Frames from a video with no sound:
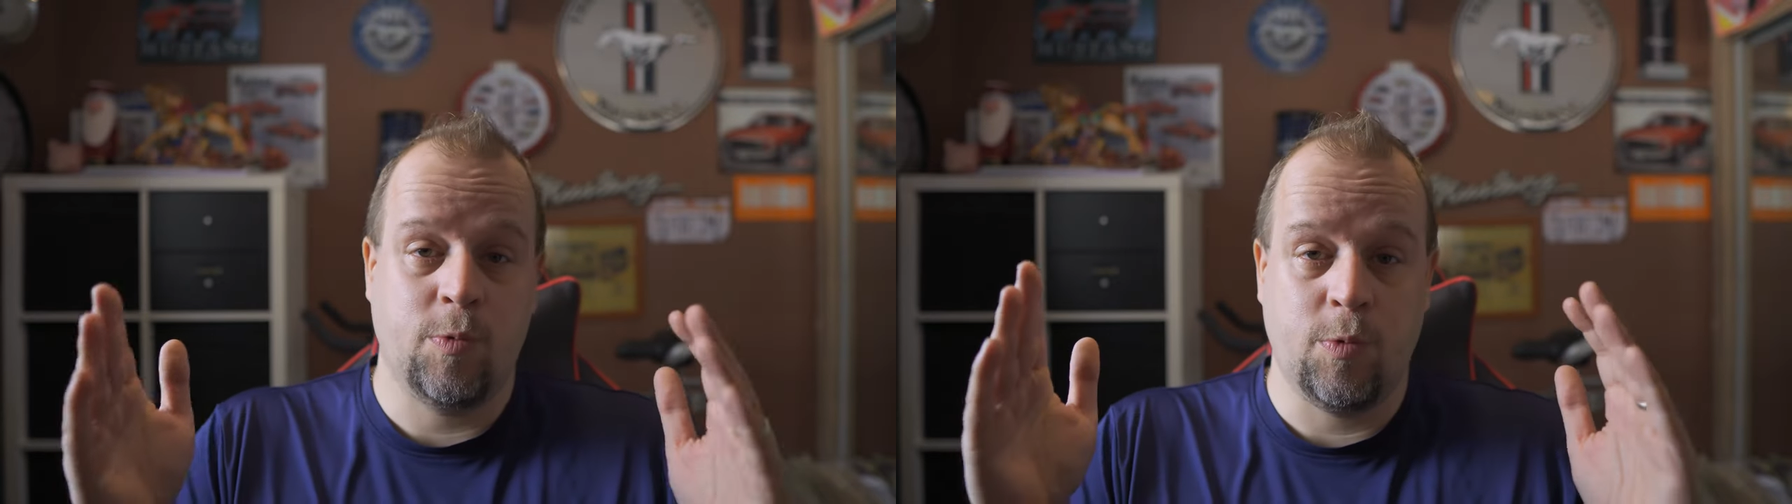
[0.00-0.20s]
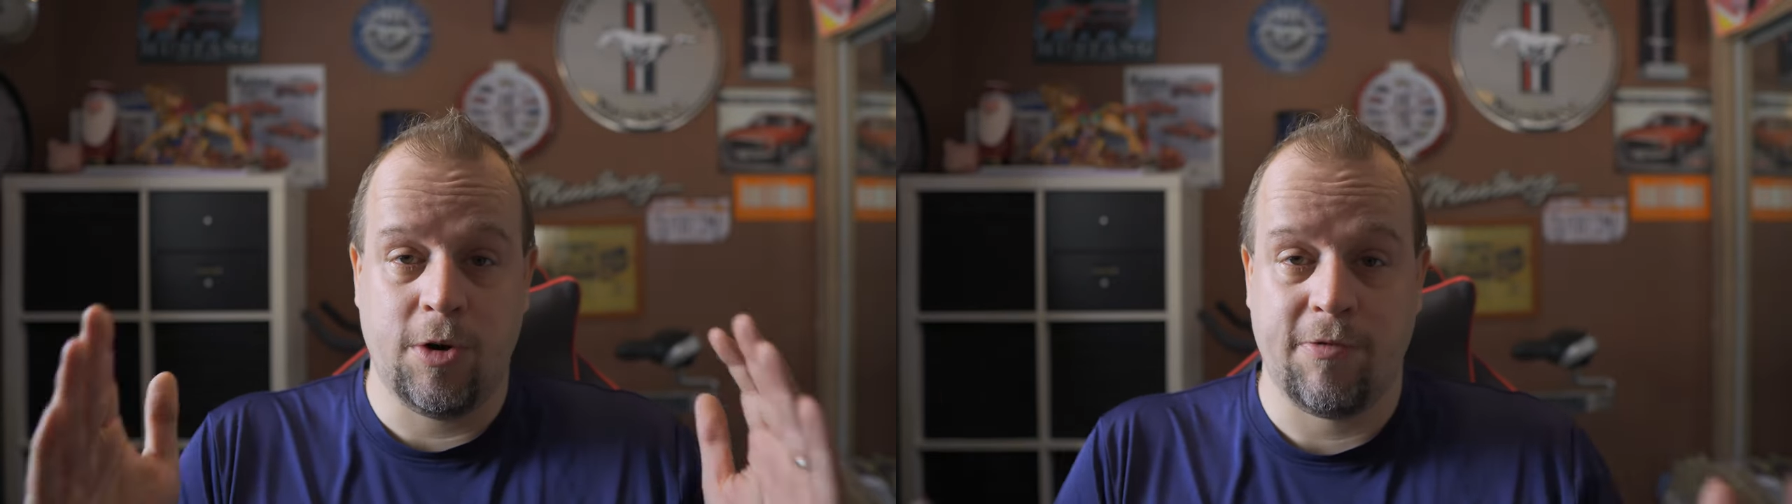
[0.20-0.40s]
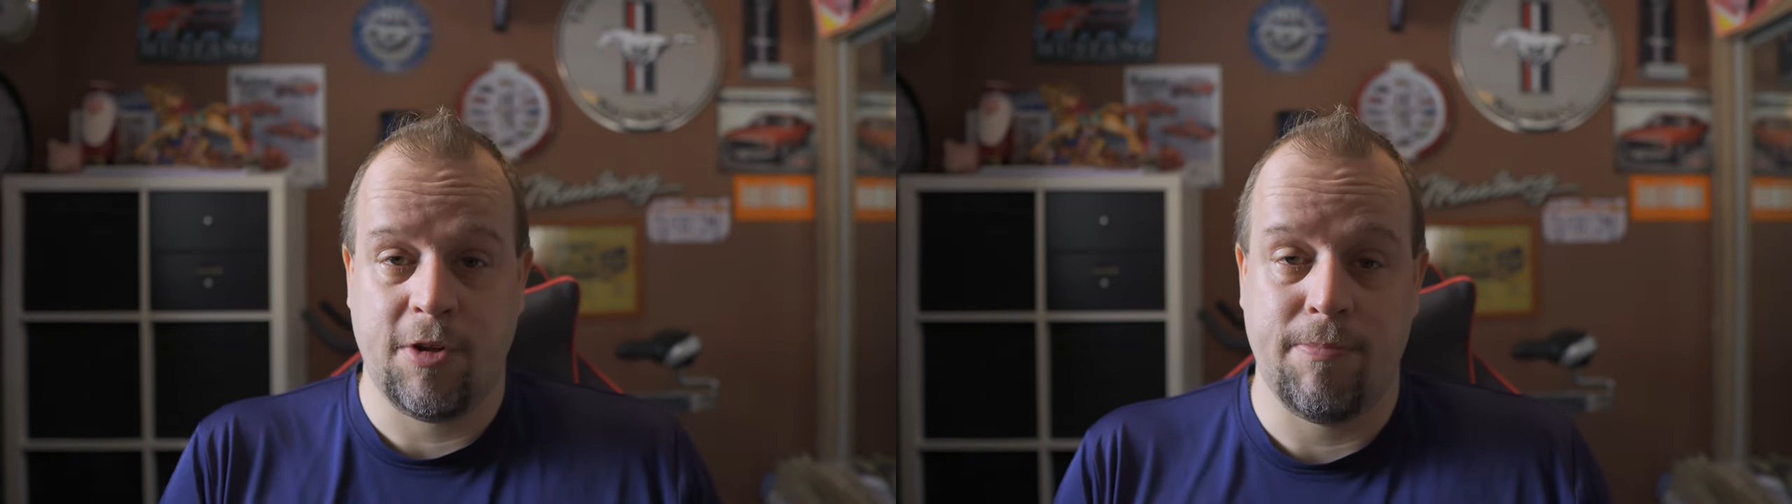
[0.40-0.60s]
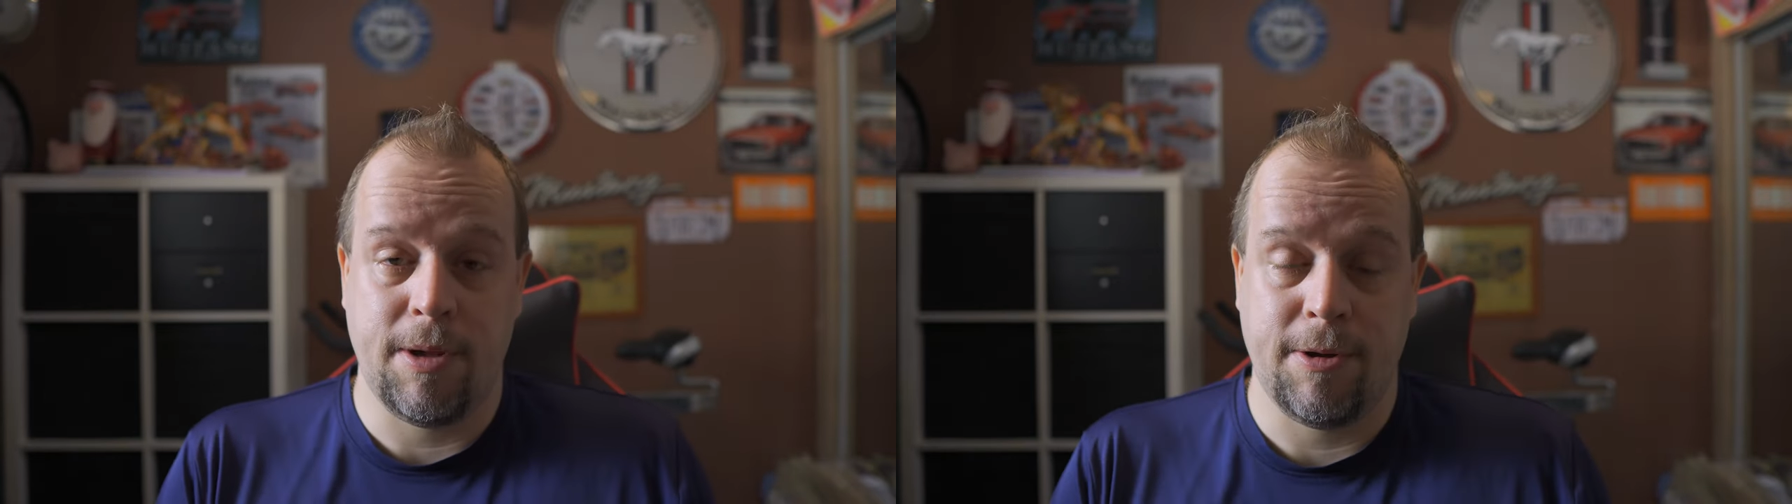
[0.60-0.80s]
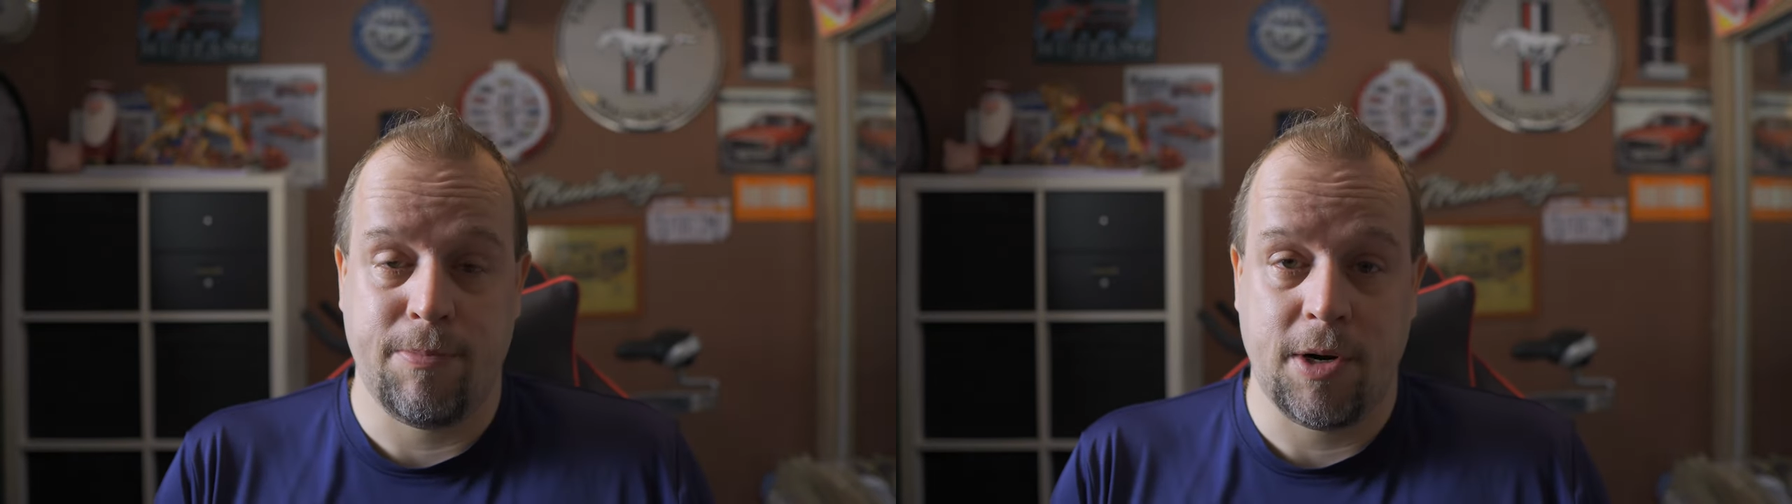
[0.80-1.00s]
would have not
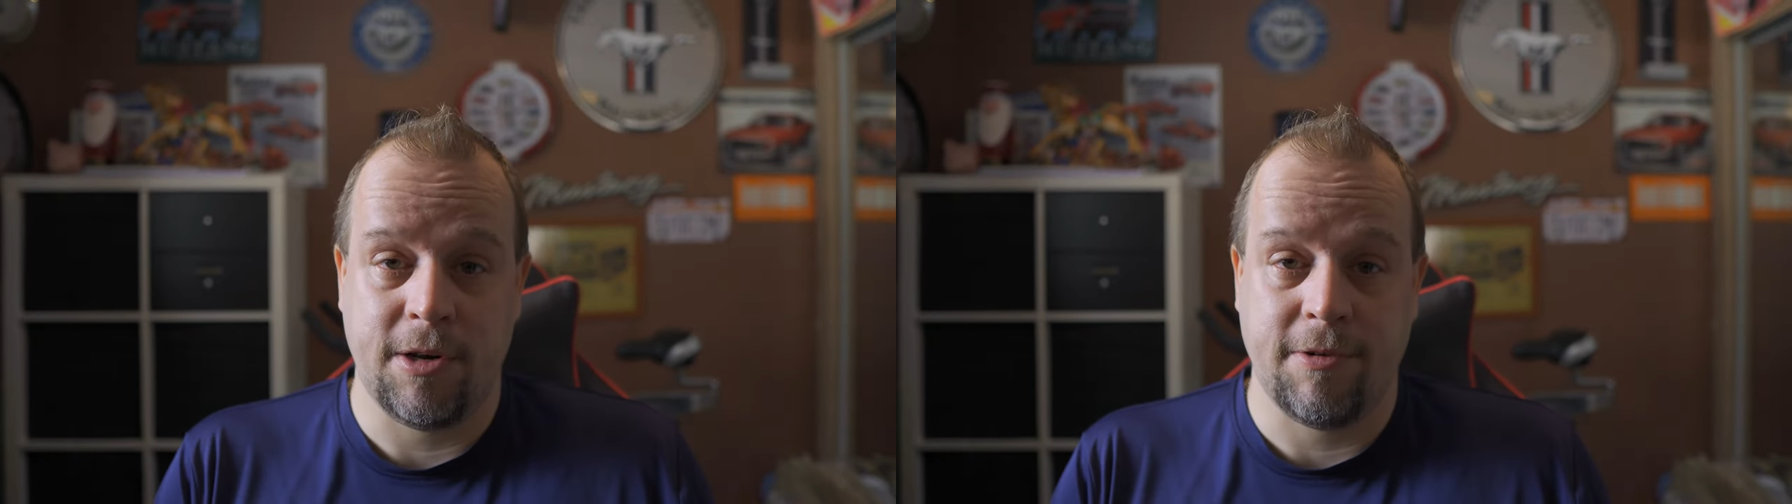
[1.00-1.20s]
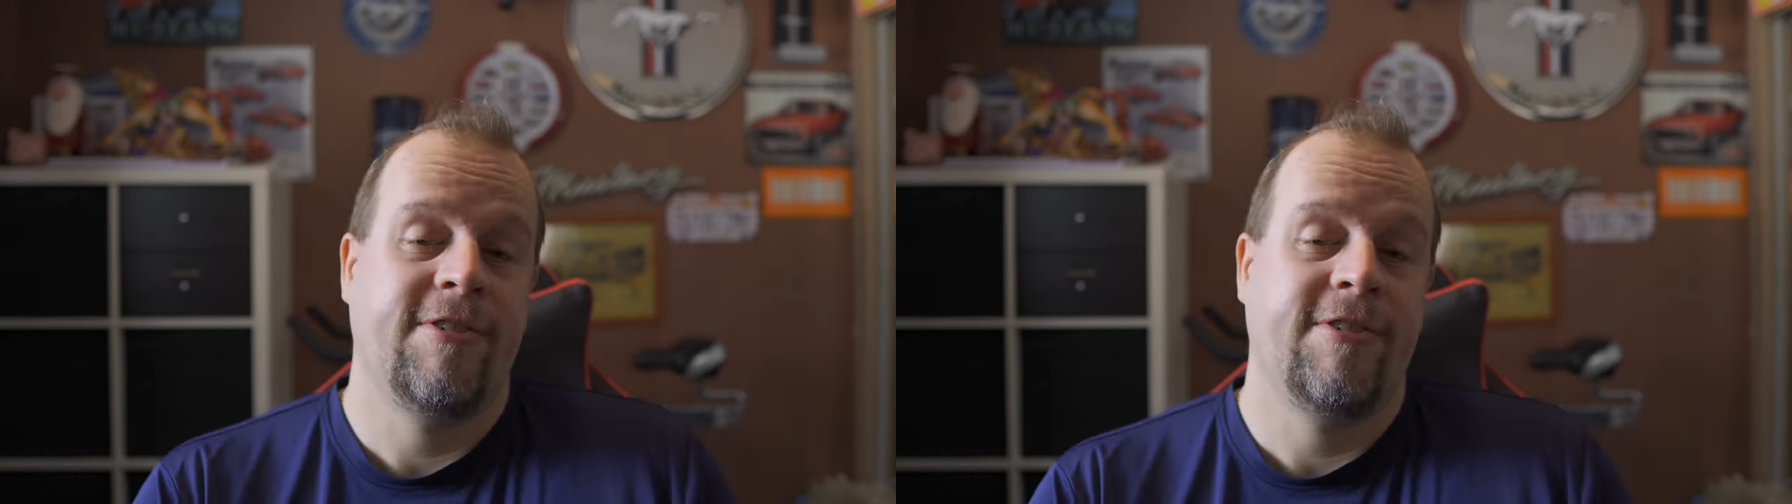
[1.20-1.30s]
been a part